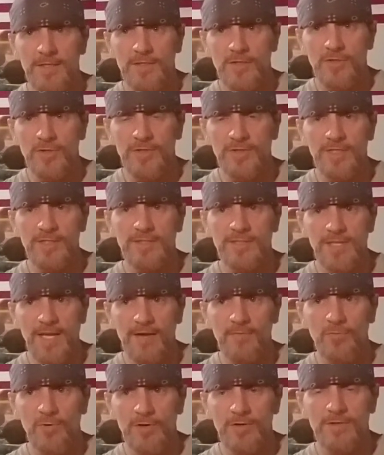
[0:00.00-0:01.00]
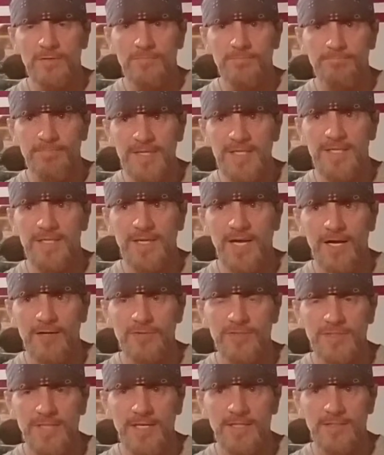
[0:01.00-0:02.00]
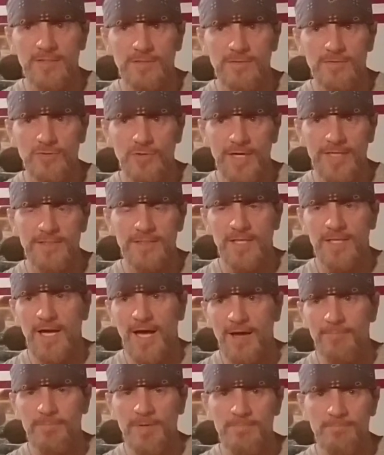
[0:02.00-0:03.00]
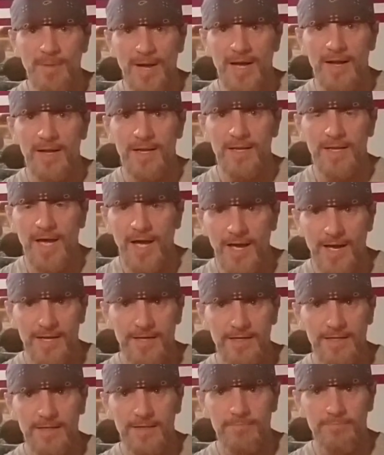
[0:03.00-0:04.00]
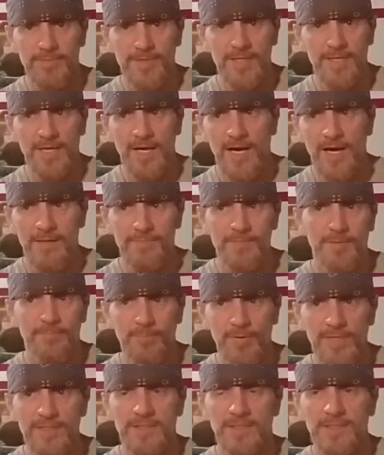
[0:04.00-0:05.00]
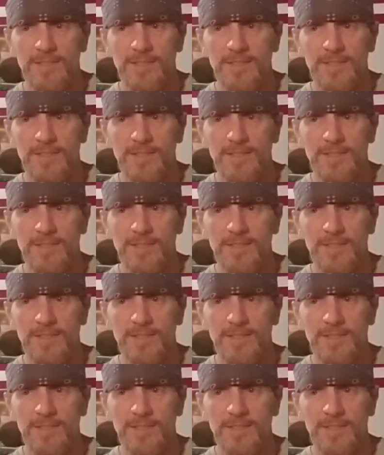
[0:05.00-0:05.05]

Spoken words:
Could this network be how Satan tries to copy God and being omnipresent